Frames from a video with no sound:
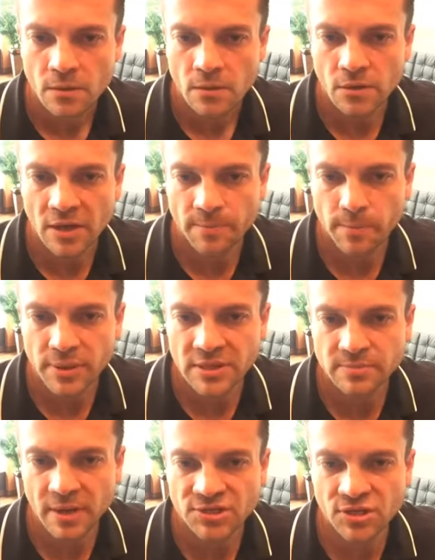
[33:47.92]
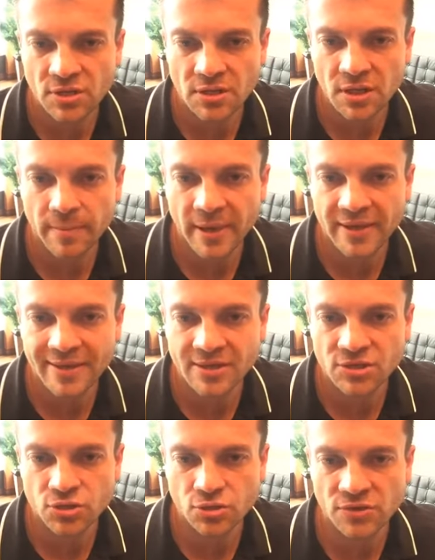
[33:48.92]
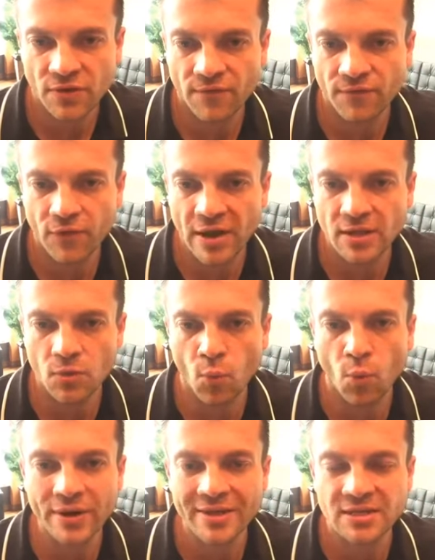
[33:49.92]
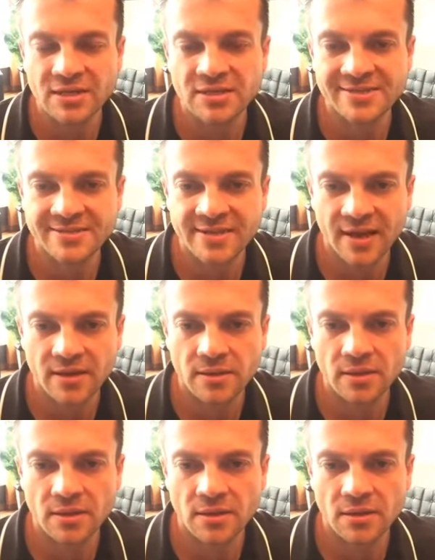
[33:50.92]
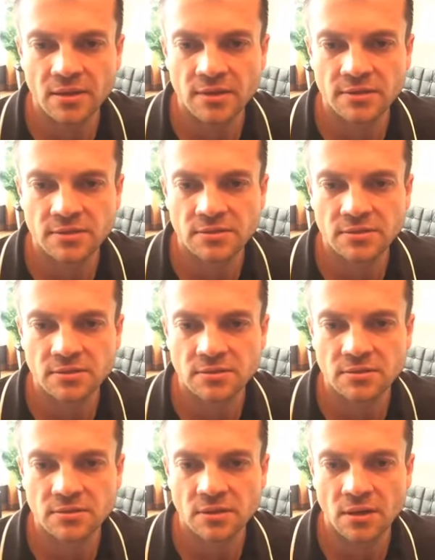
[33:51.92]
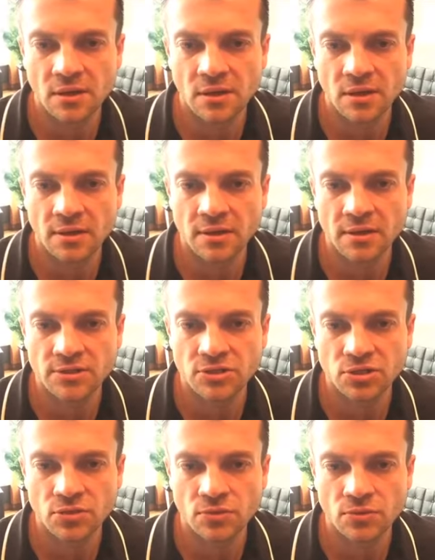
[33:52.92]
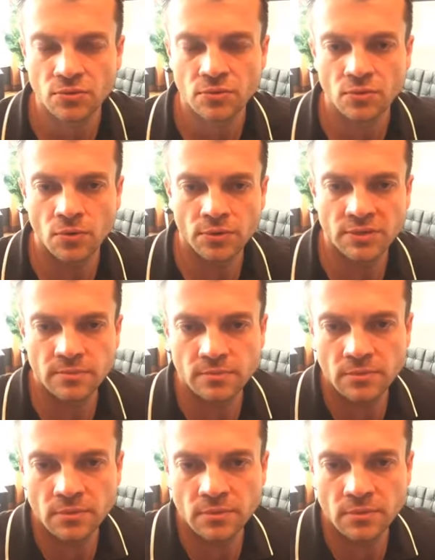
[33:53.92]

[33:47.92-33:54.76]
Okay. Please mention ClickBank issues. Frank, what exactly is an issue, or what seems